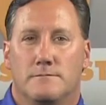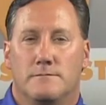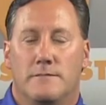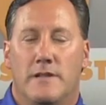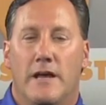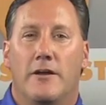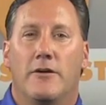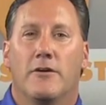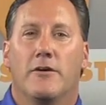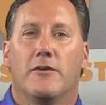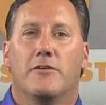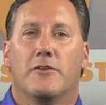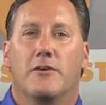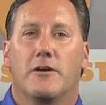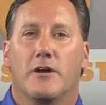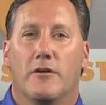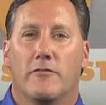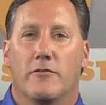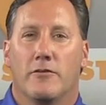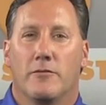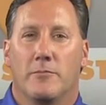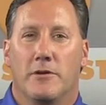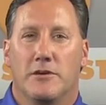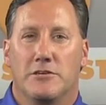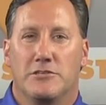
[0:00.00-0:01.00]
Now your
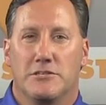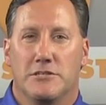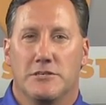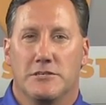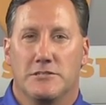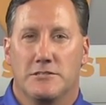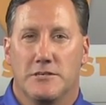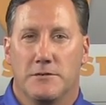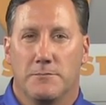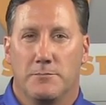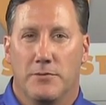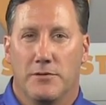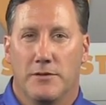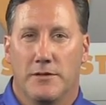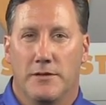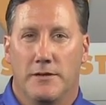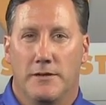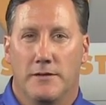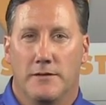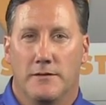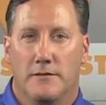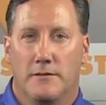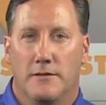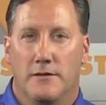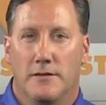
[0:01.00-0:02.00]
undercover mission is
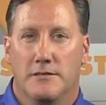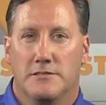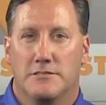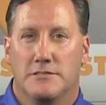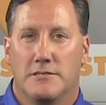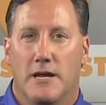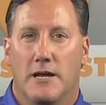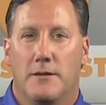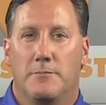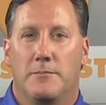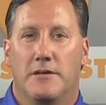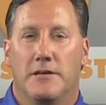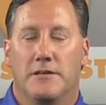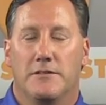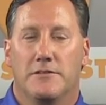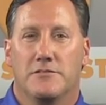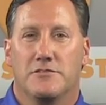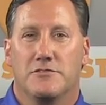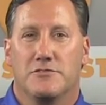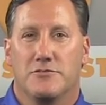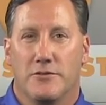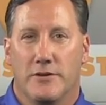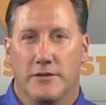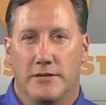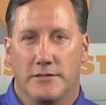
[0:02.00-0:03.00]
complete and it's time to hit the
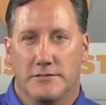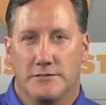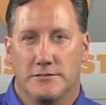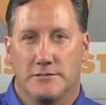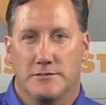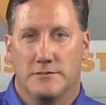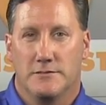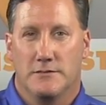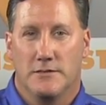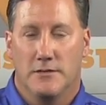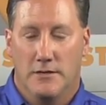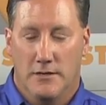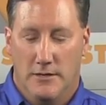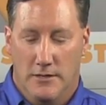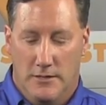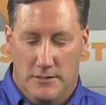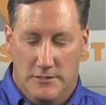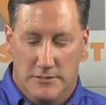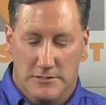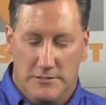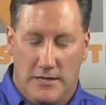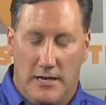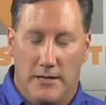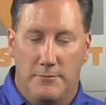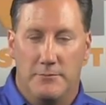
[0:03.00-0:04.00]
streets.
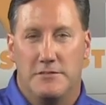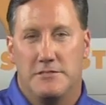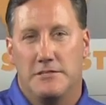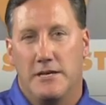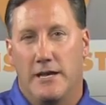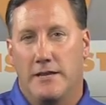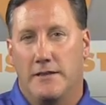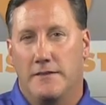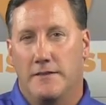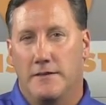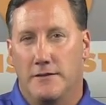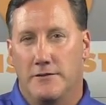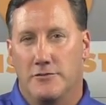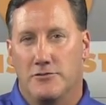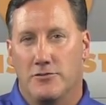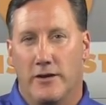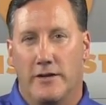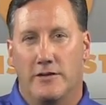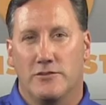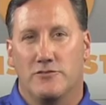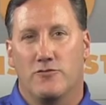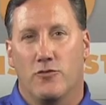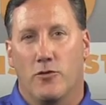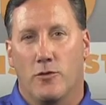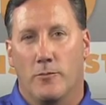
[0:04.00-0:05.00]
It's time to take the
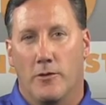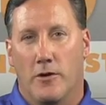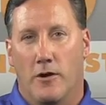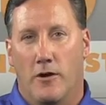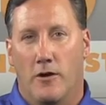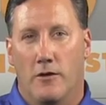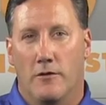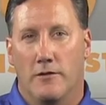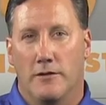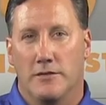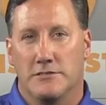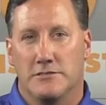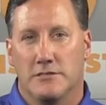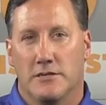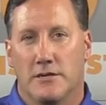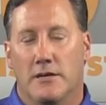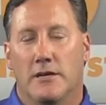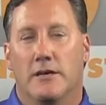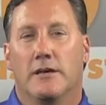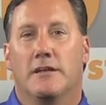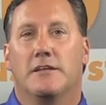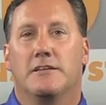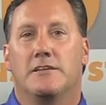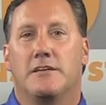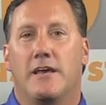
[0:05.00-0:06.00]
transformer harness
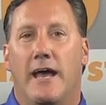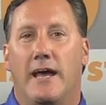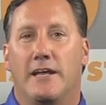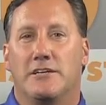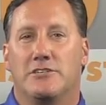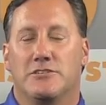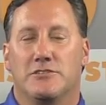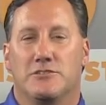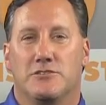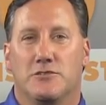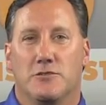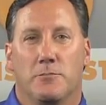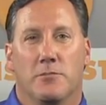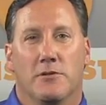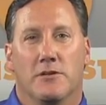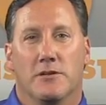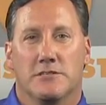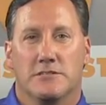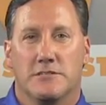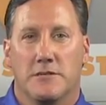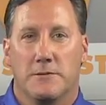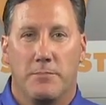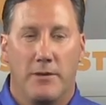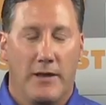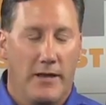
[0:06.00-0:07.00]
and attach it to
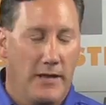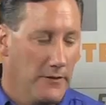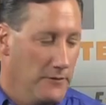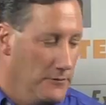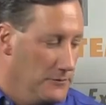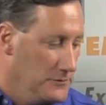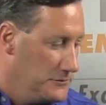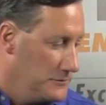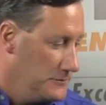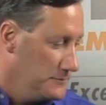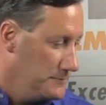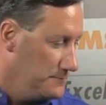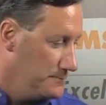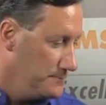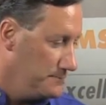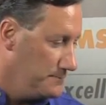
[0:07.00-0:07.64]
ballistic panels.